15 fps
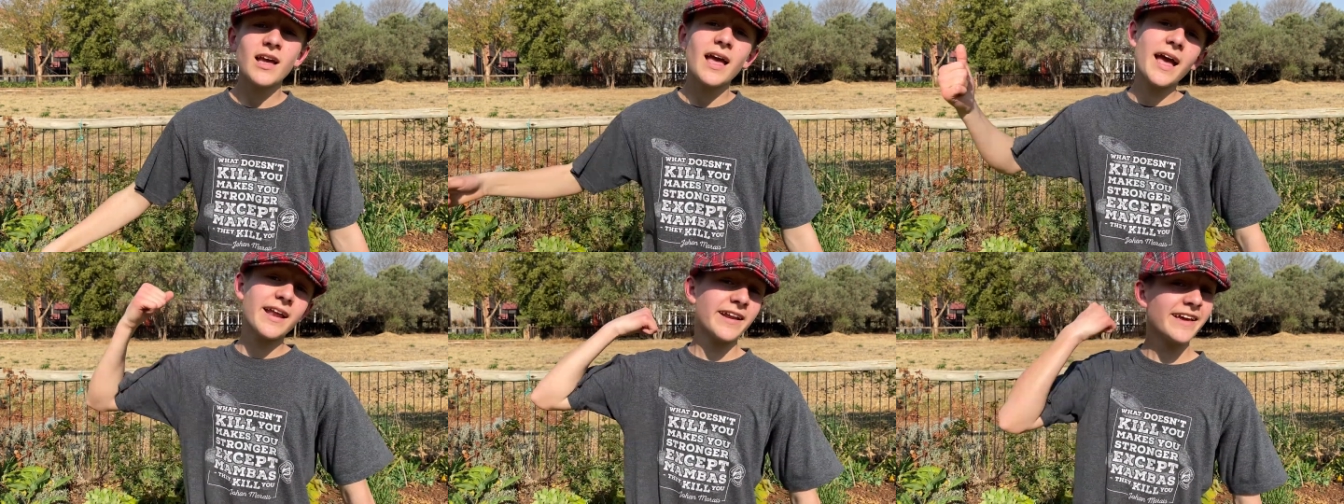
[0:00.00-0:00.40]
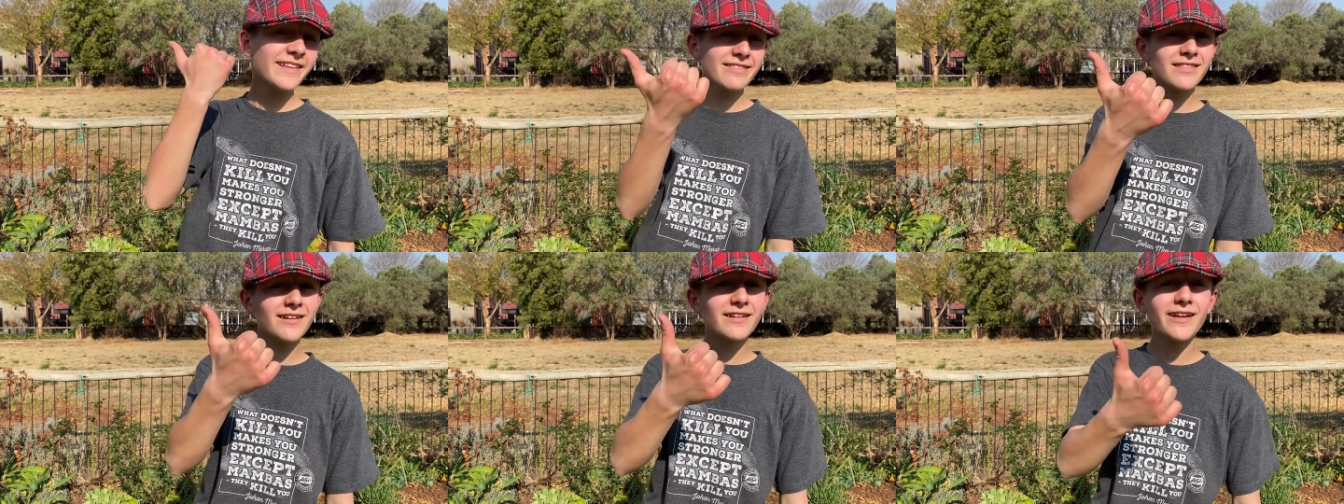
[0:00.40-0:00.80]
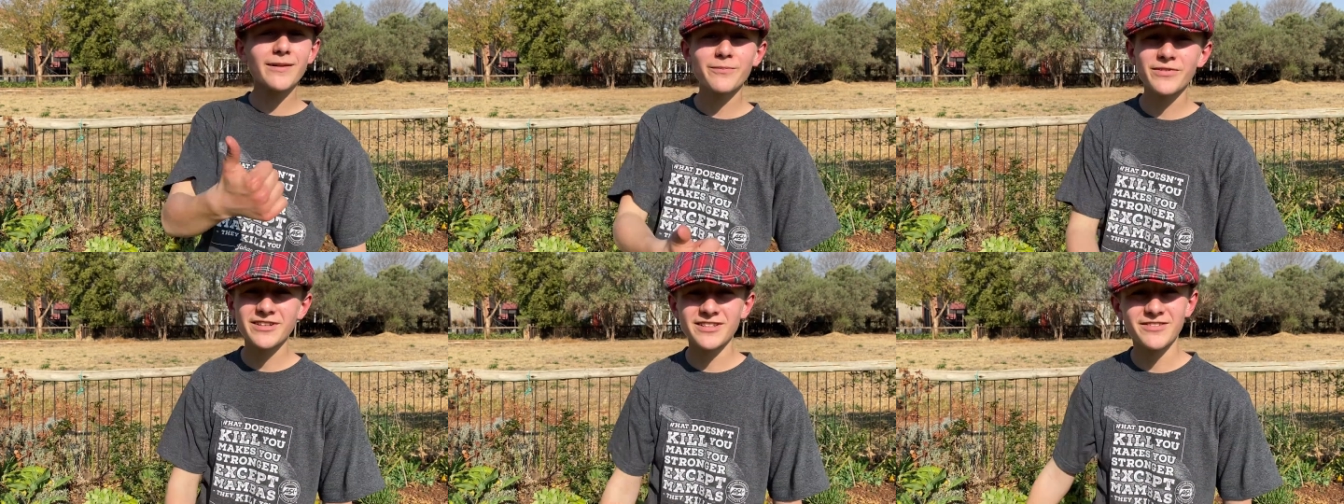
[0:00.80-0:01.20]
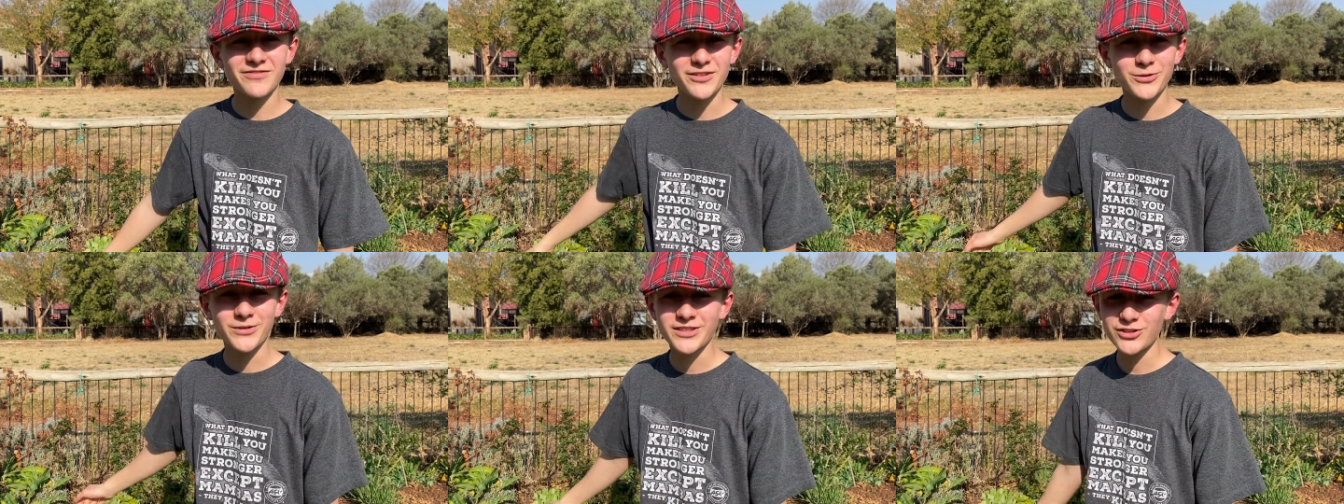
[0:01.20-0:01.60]
and hit that like button if
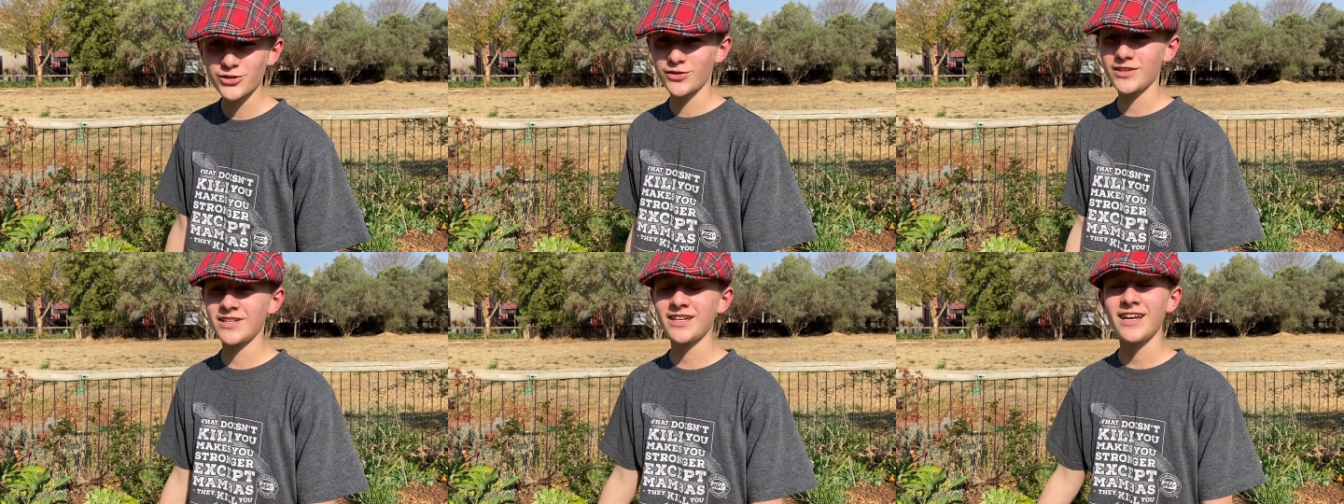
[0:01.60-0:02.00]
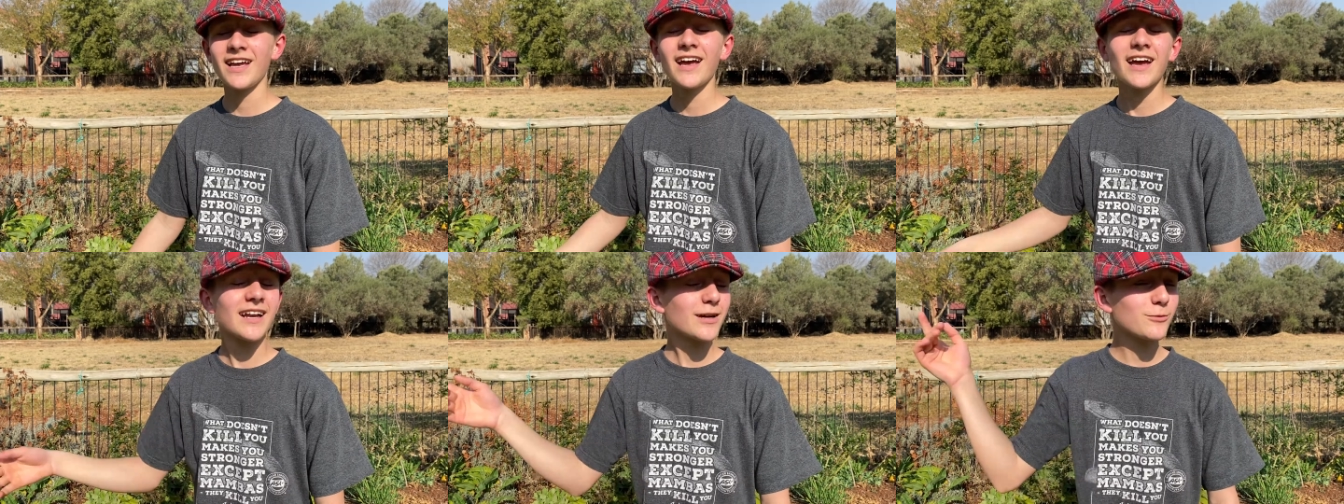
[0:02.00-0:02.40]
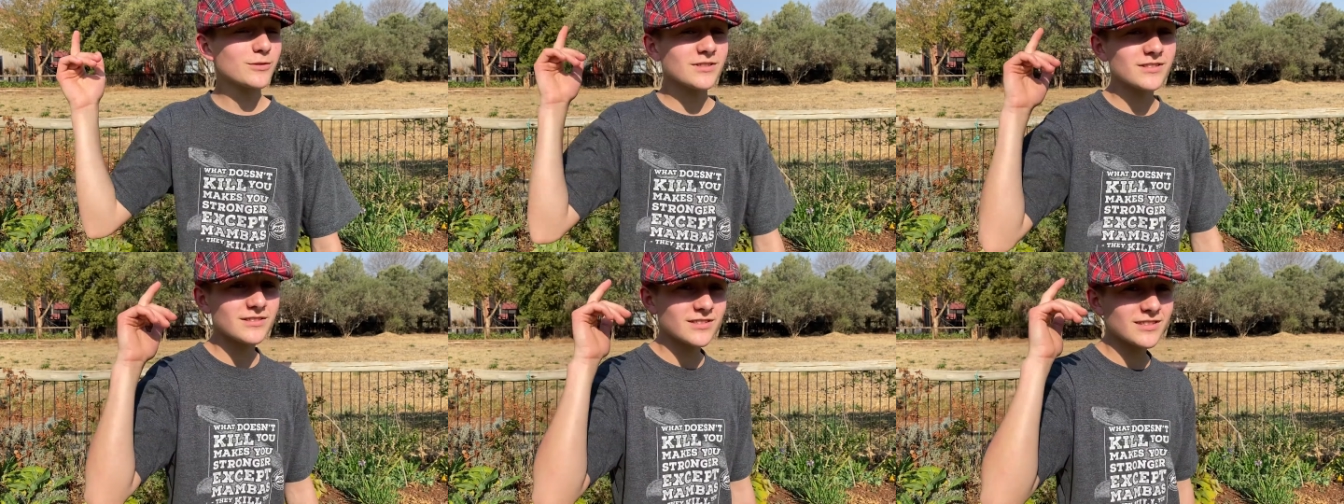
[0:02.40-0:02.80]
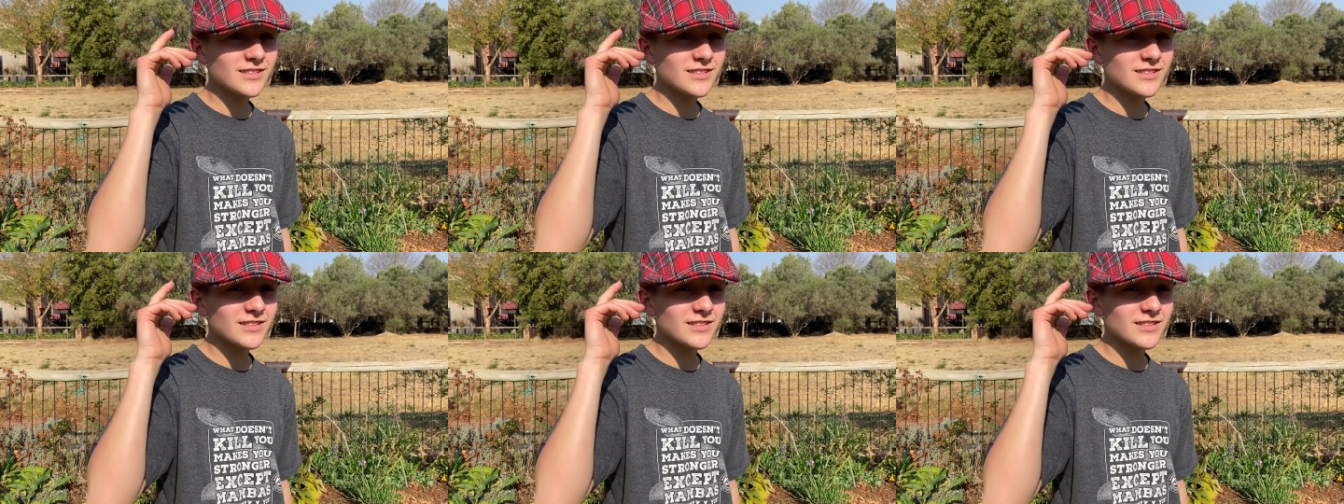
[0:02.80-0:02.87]
you enjoyed. And I will